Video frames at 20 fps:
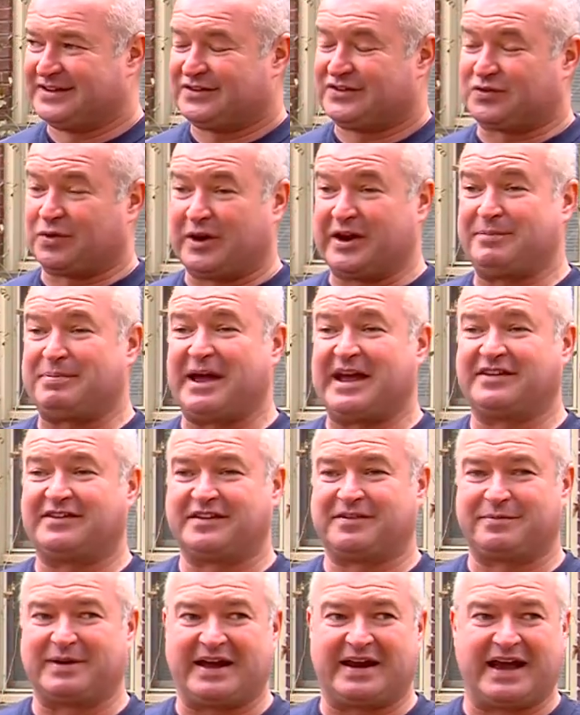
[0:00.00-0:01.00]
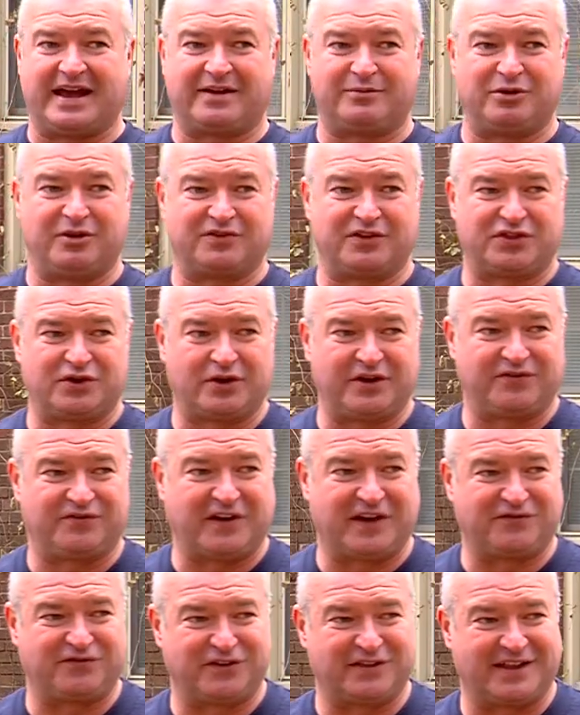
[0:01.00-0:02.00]
20 pages about how to move a
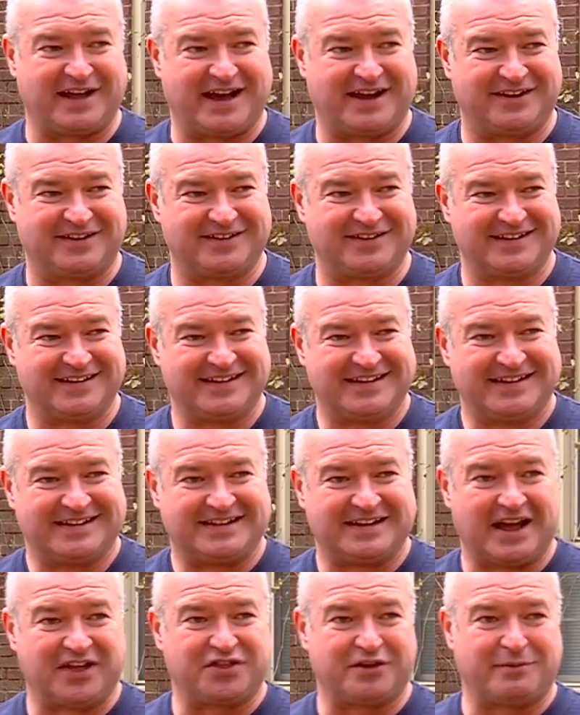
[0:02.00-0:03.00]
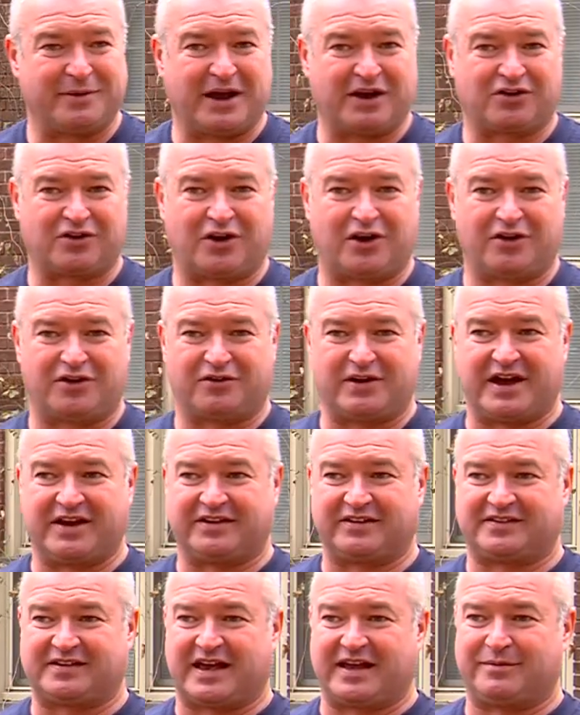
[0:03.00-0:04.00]
35-foot ladder, nothing about crawling around
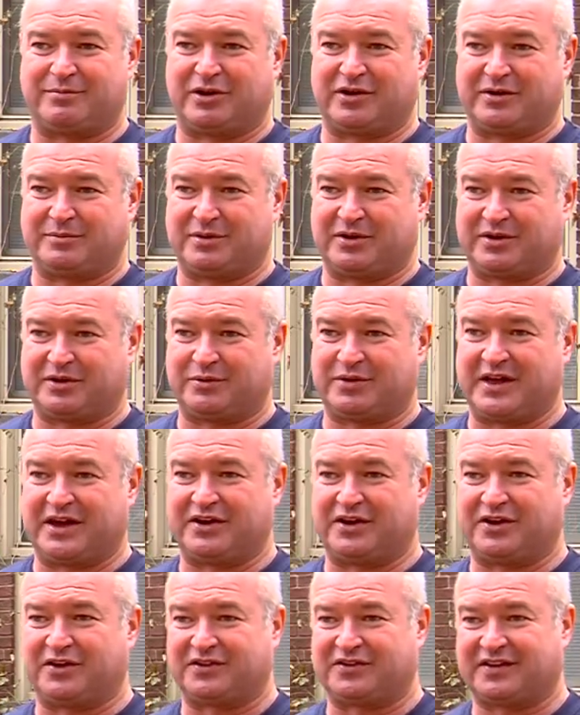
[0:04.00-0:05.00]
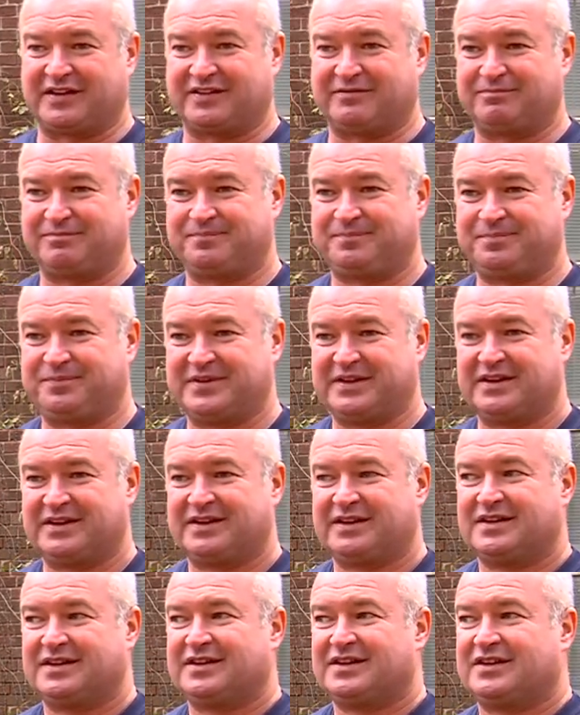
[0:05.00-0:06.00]
inside a burning building without a hose line.
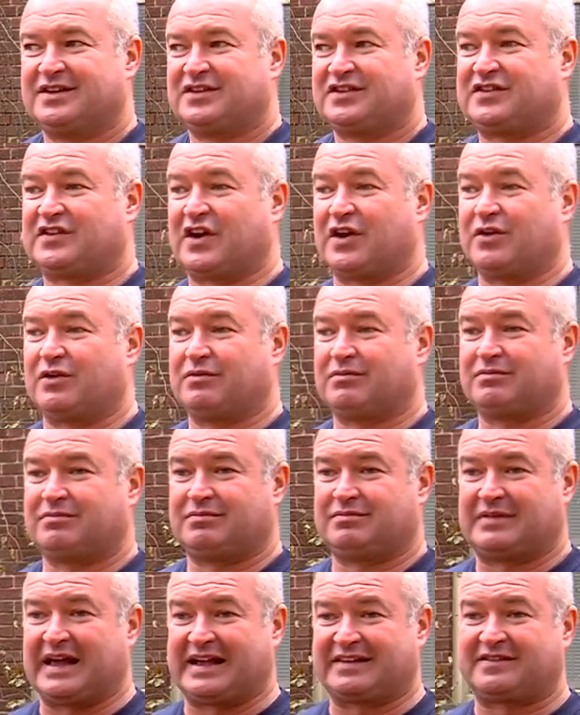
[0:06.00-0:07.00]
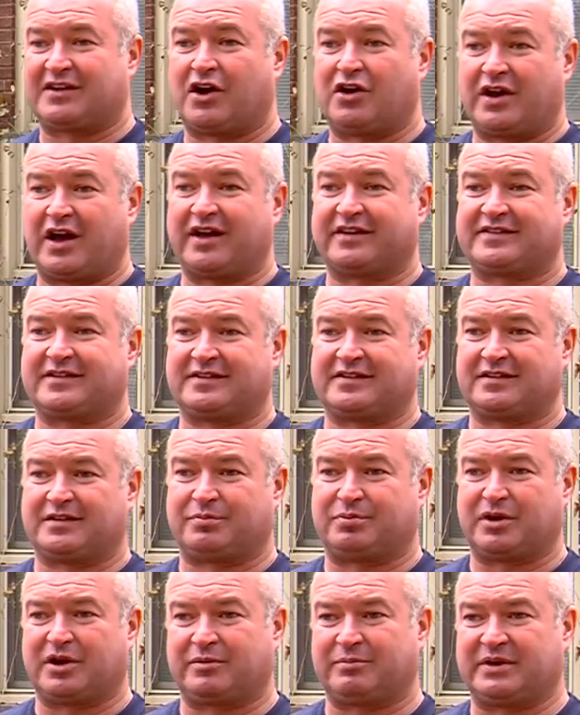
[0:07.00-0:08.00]
So that's on us as a
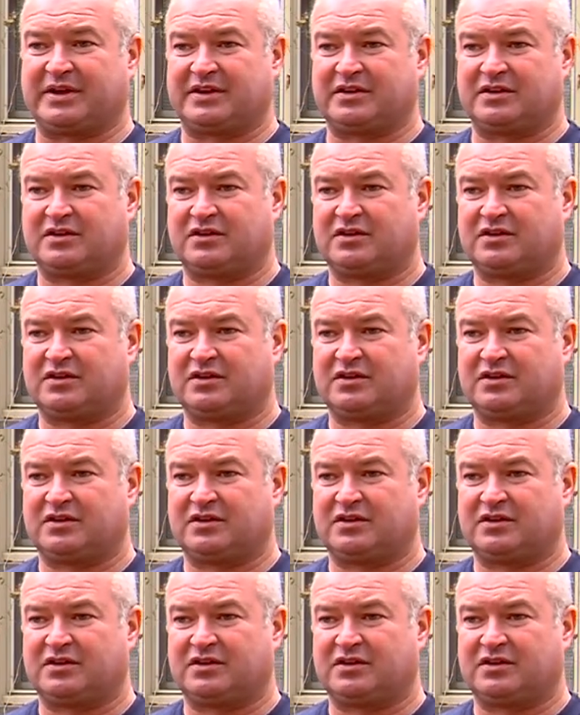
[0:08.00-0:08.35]
department.